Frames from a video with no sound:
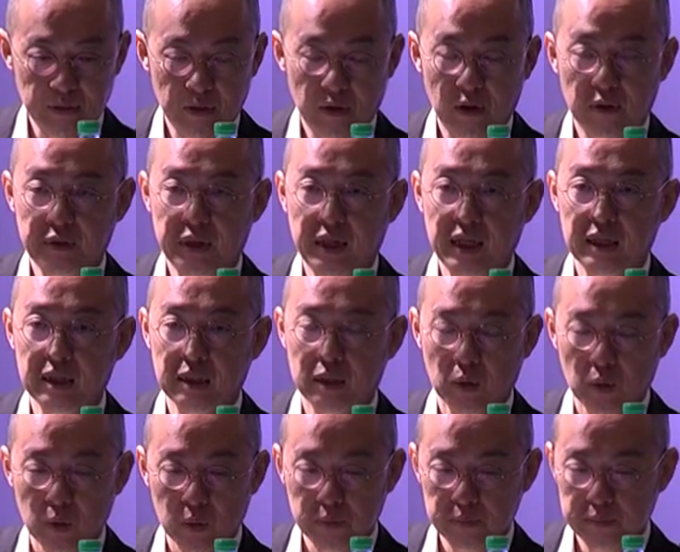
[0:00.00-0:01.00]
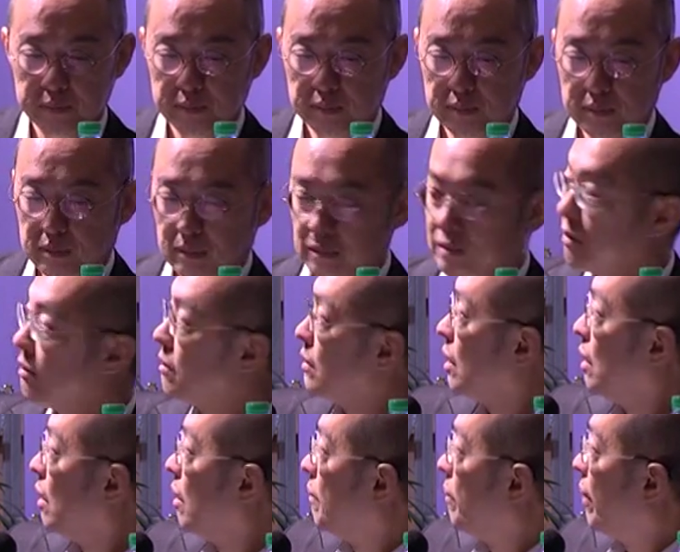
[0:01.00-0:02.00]
of the year ago.
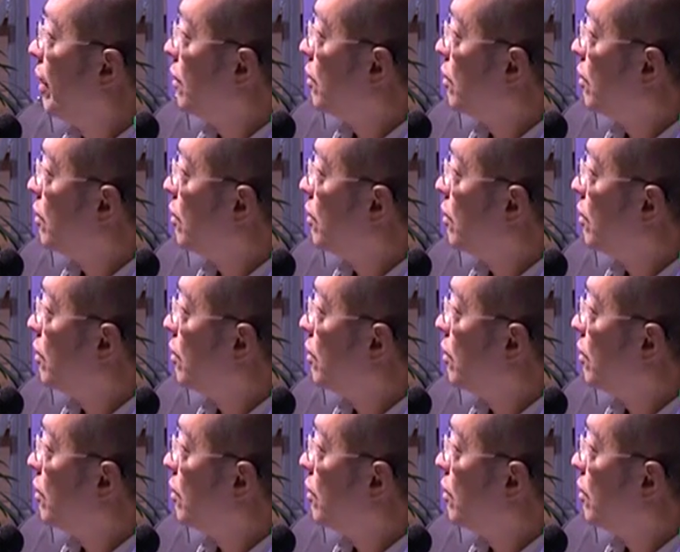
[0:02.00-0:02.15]
But